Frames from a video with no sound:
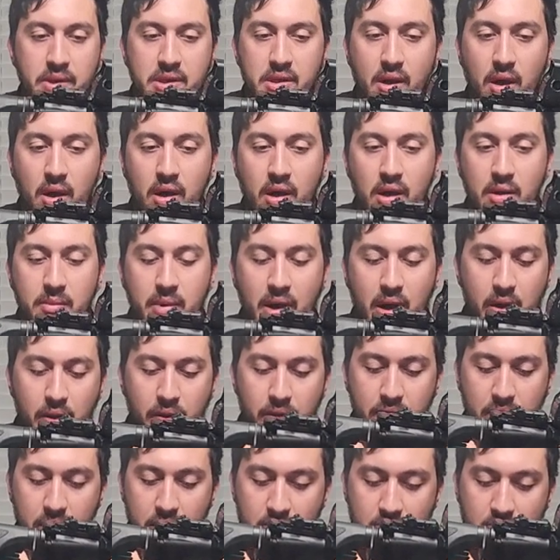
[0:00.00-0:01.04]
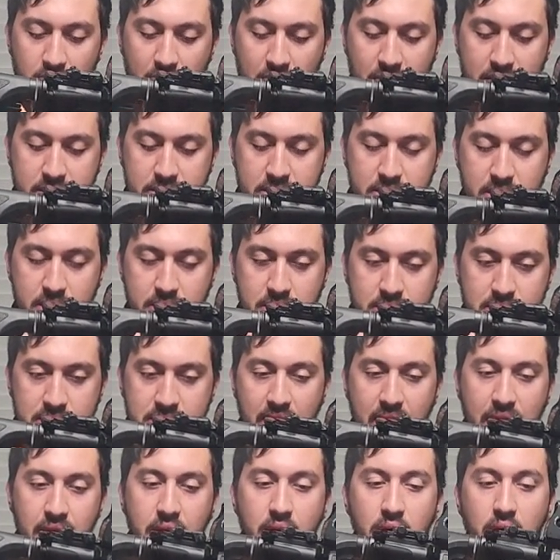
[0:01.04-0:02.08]
talking about the next
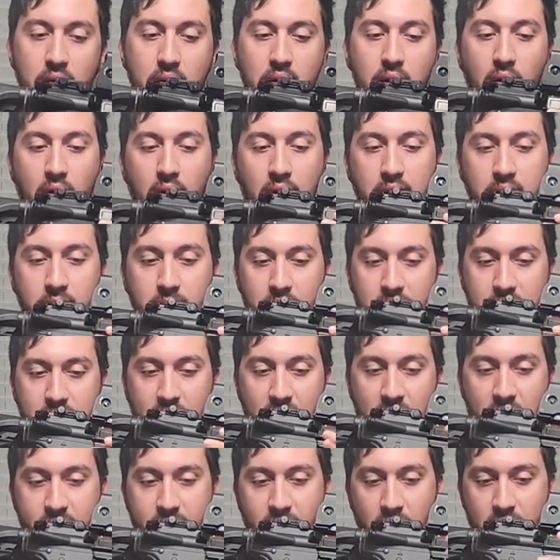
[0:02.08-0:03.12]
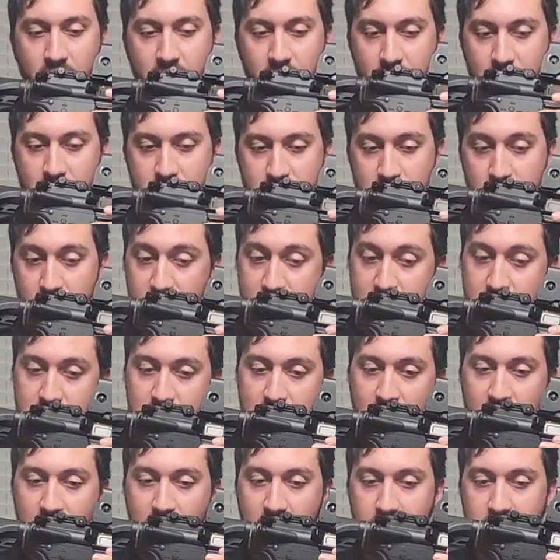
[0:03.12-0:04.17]
Zeta item that they have on here. So this is an
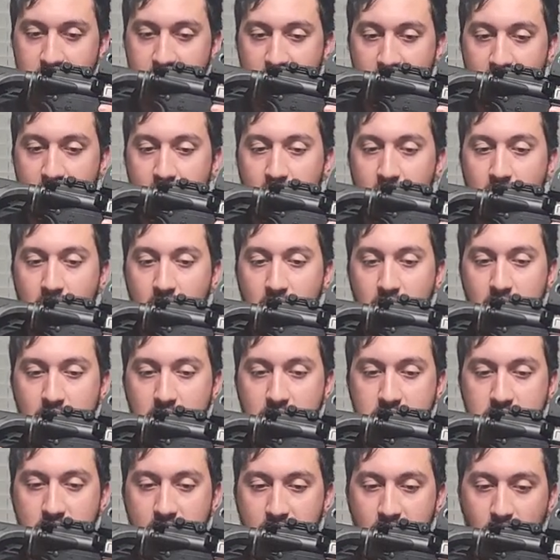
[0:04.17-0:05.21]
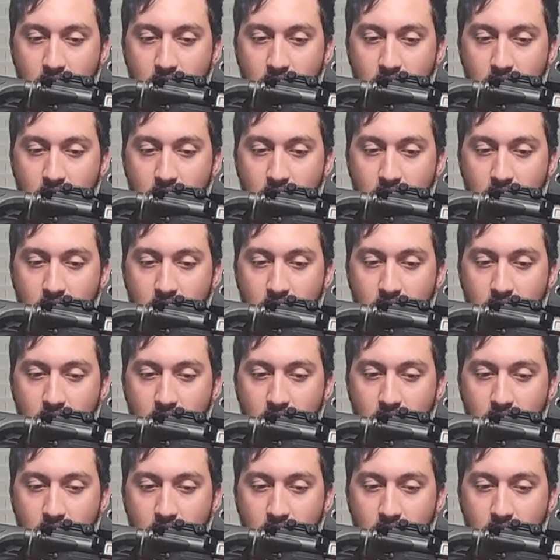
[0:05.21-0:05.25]
EMG Zeta